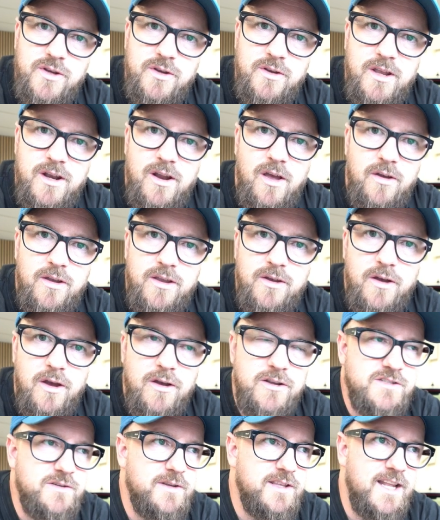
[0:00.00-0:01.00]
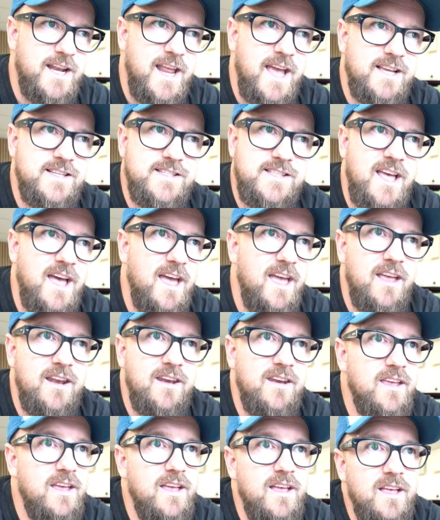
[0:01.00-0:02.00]
You know, you go to it the next day
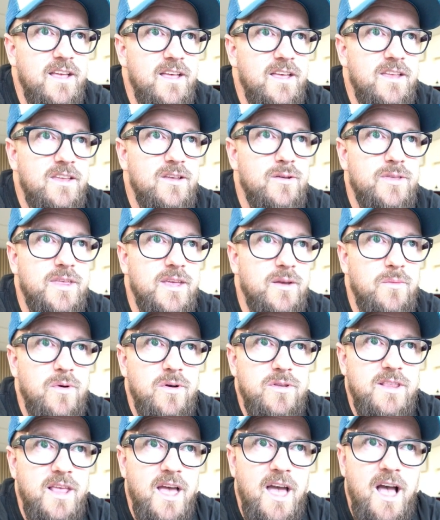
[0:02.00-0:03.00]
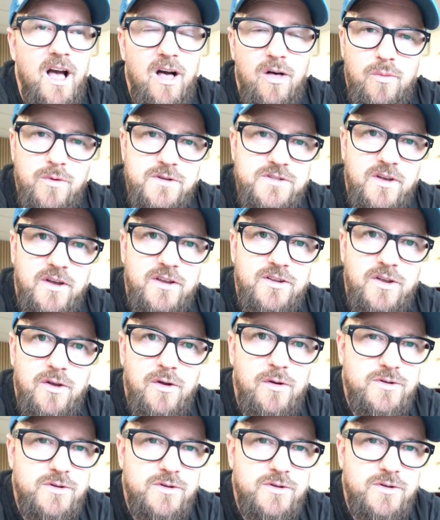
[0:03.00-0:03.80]
and you think, what the hell was I doing?